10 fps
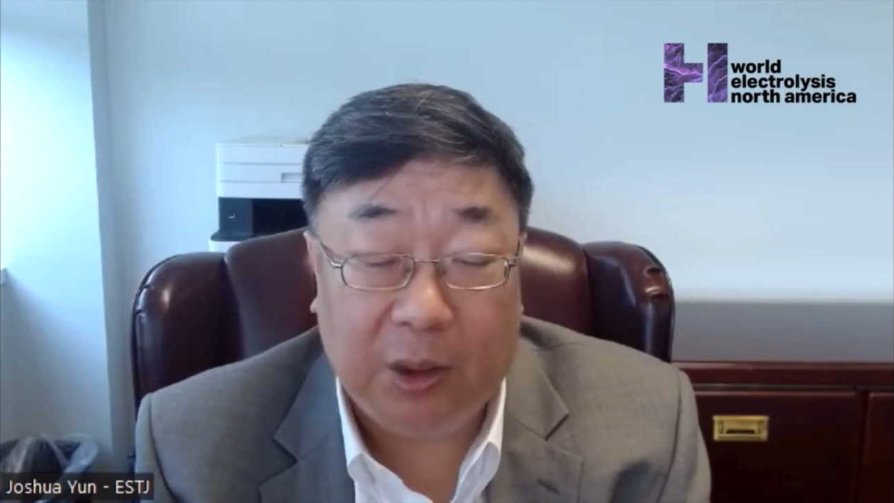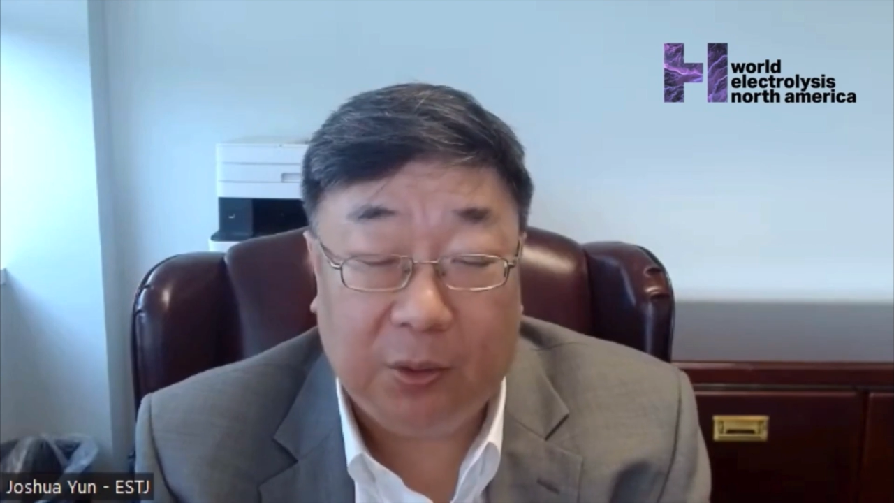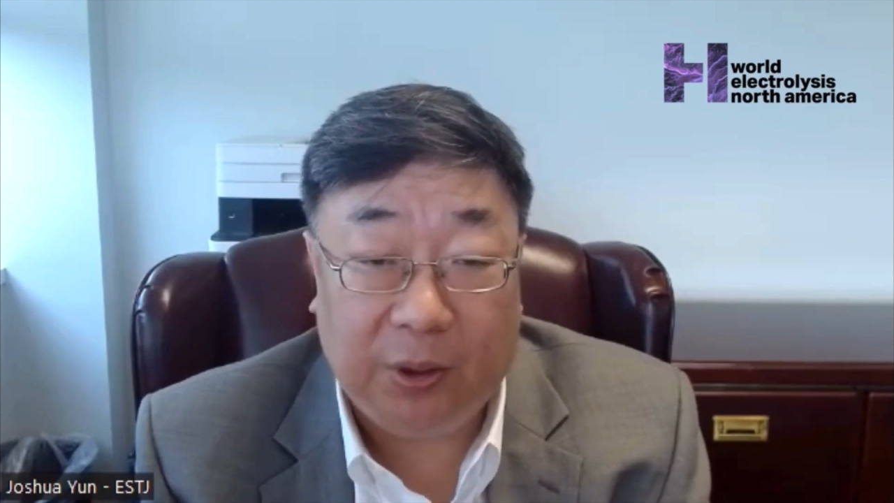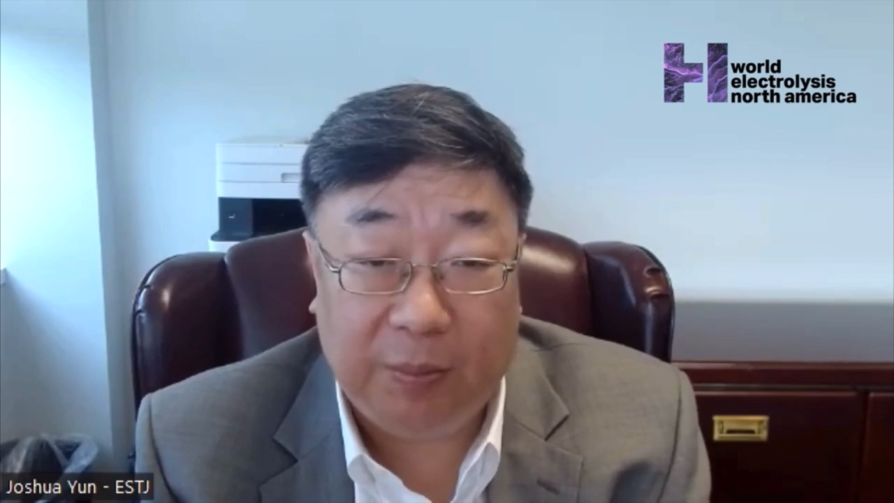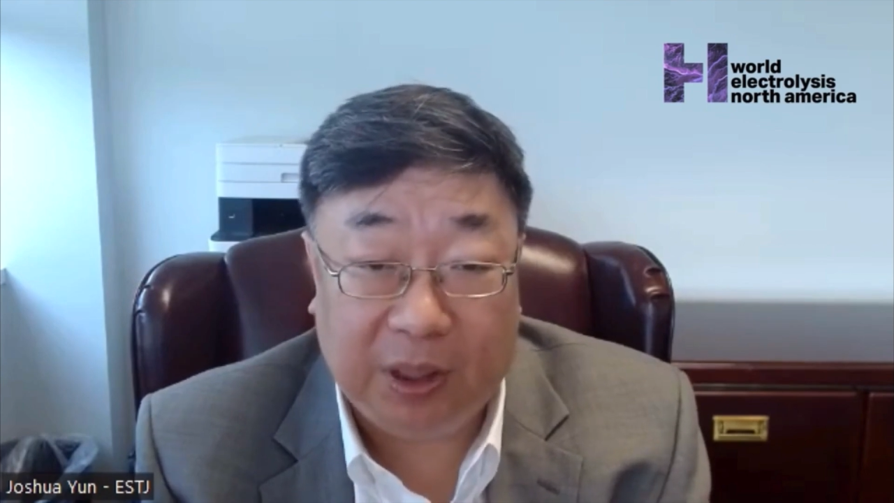
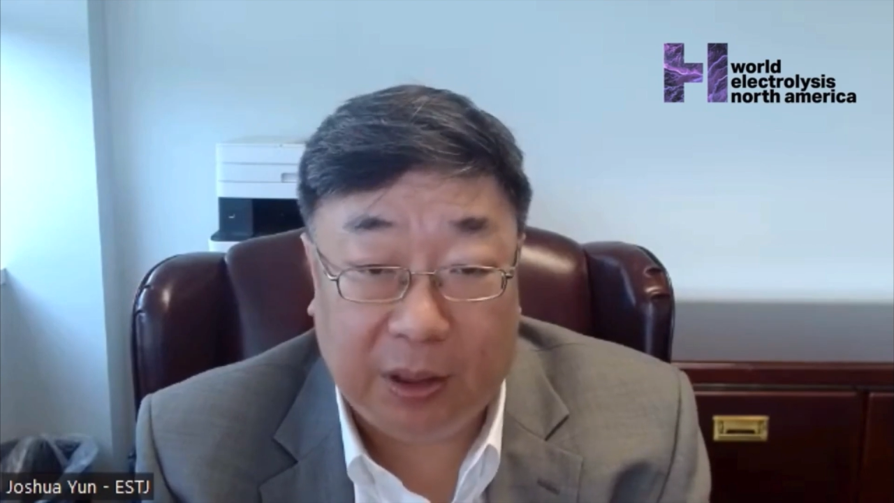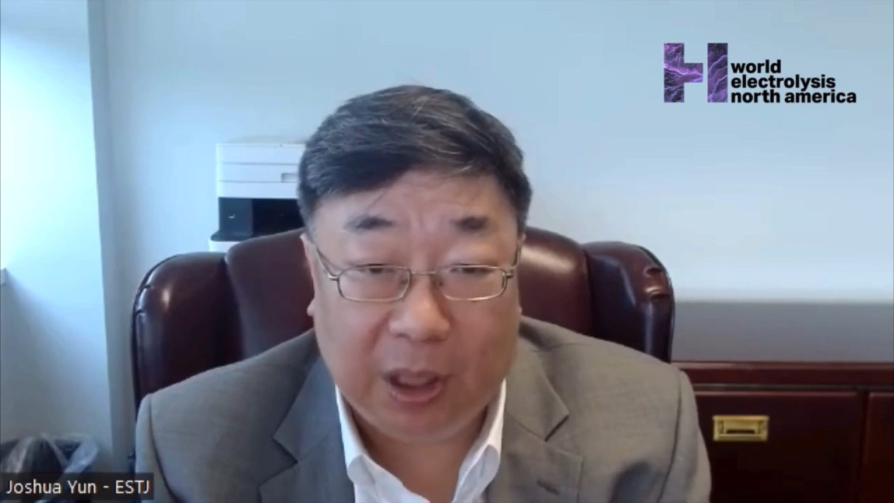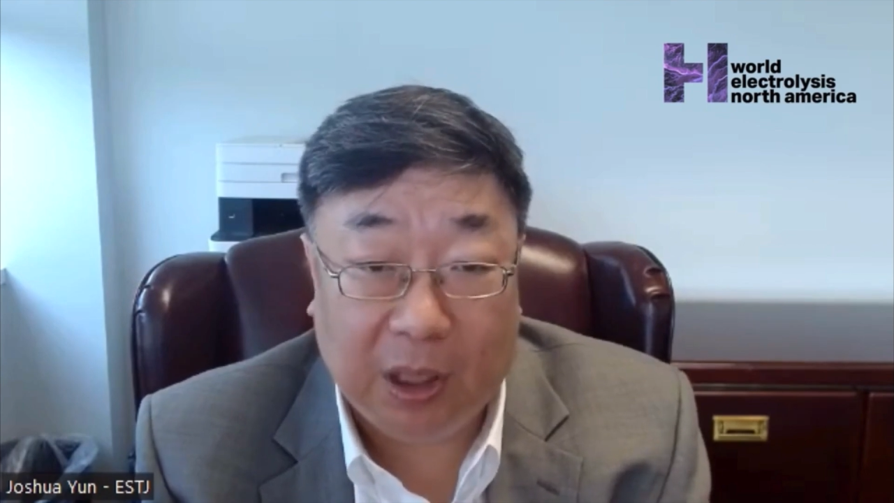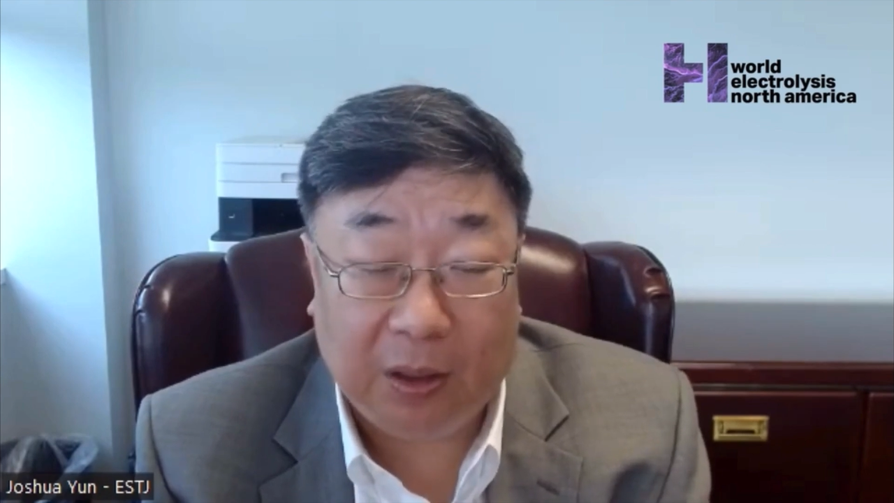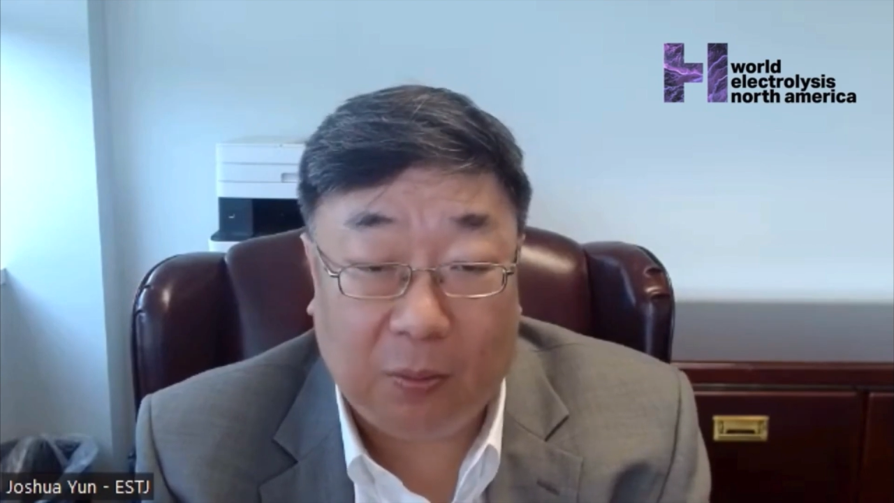$20 million
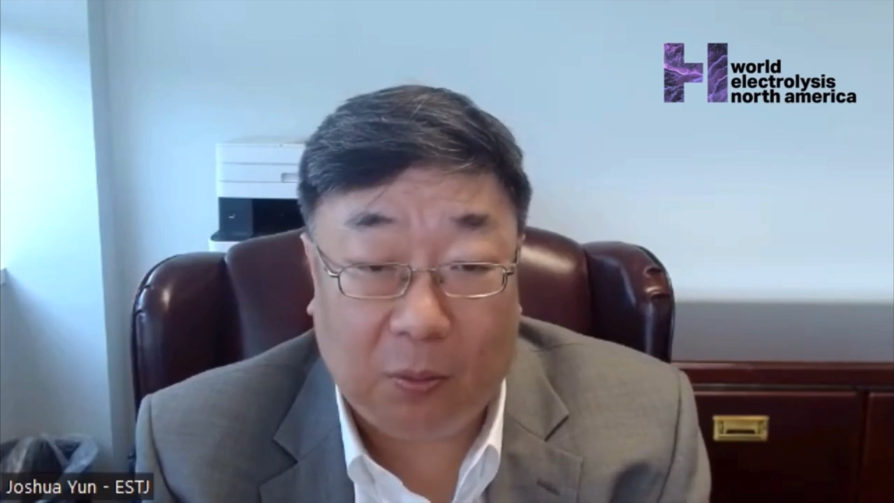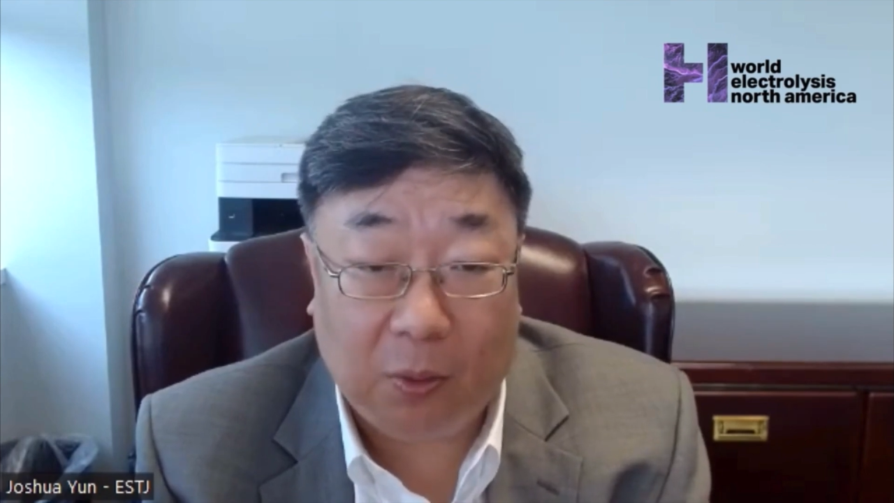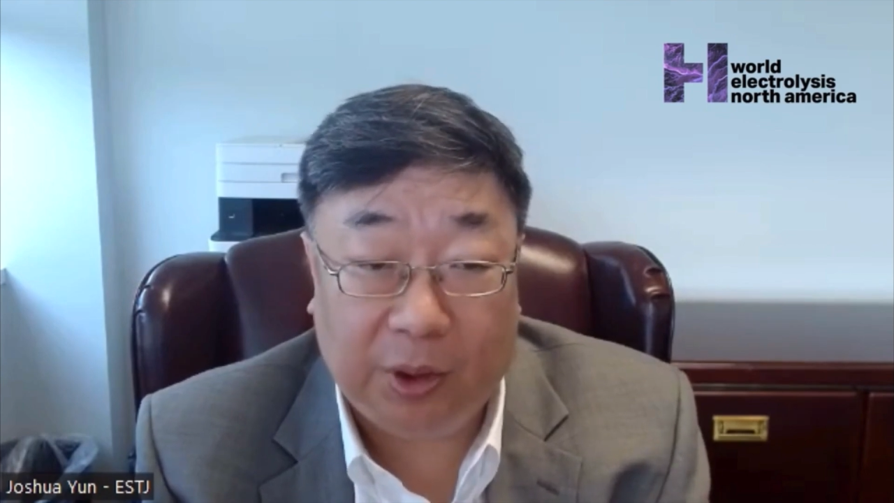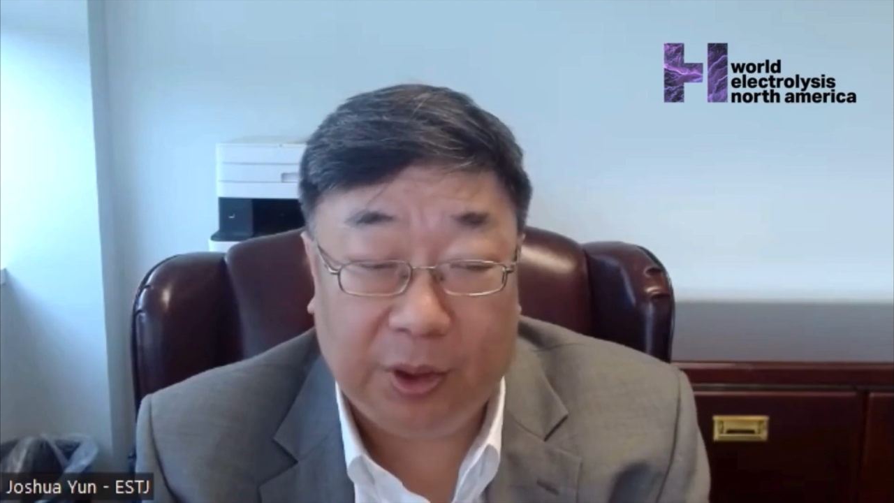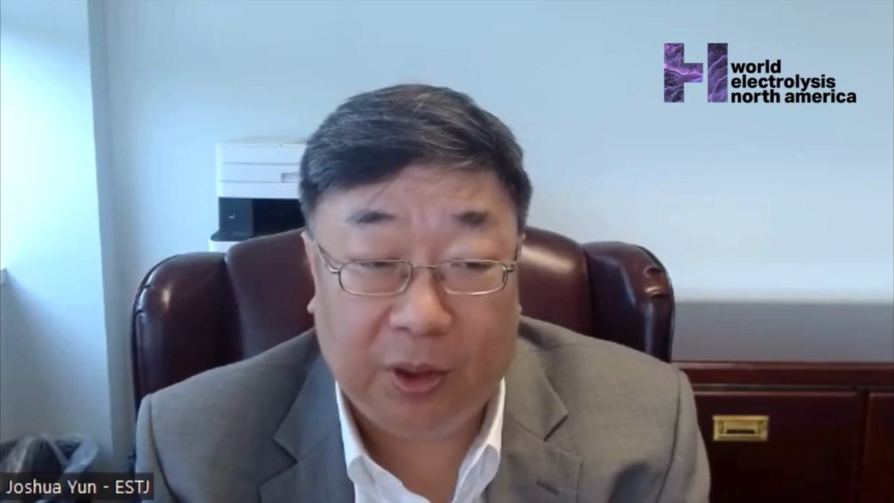
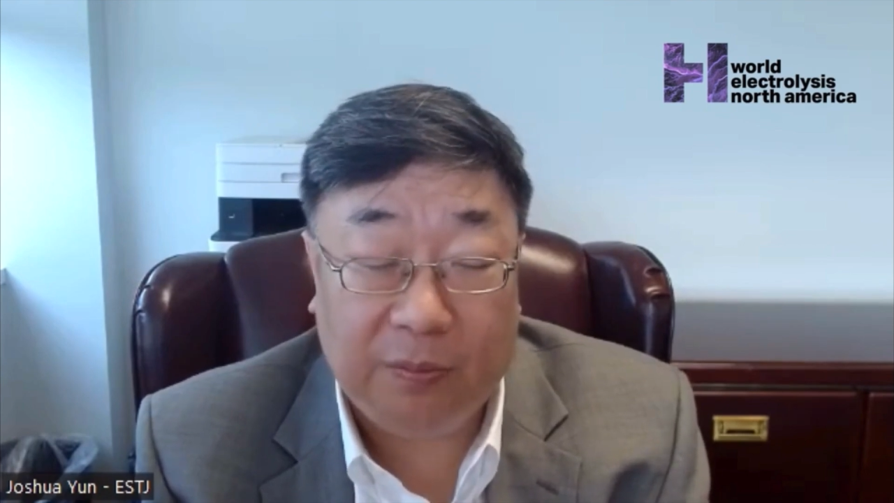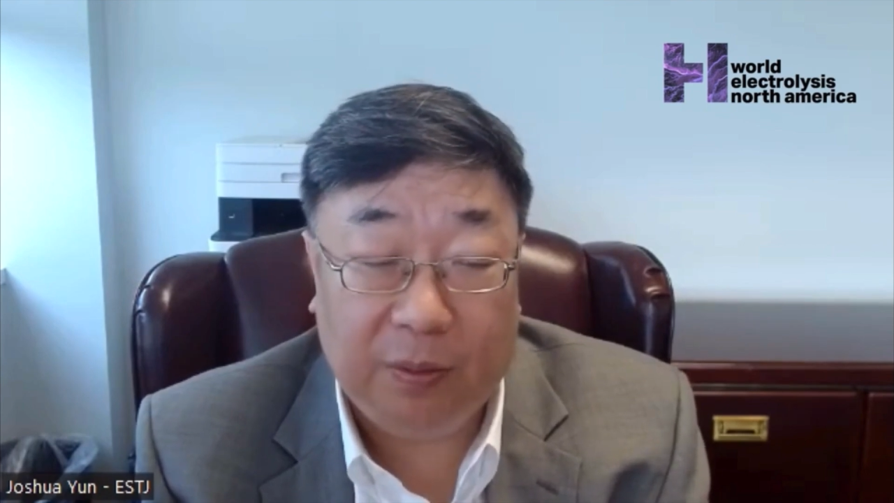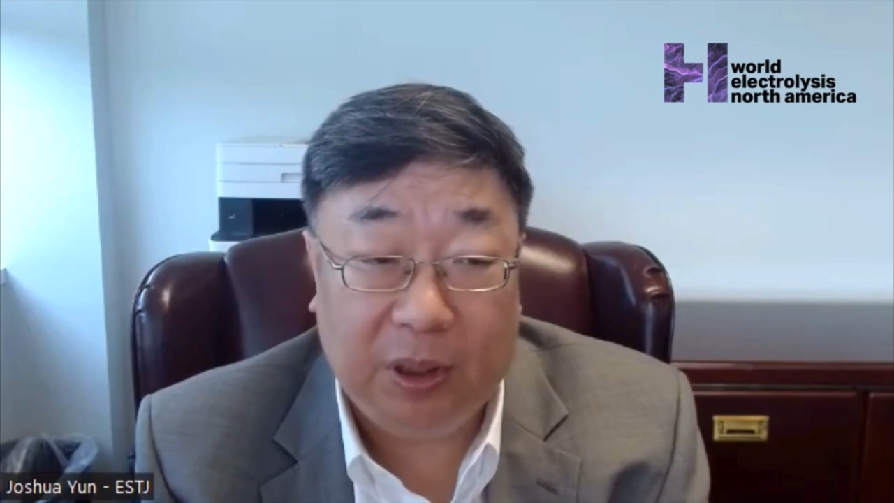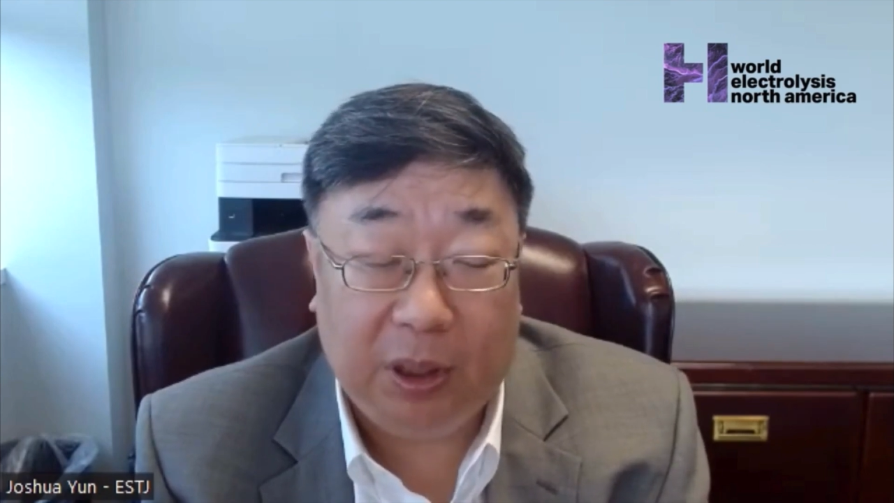worth of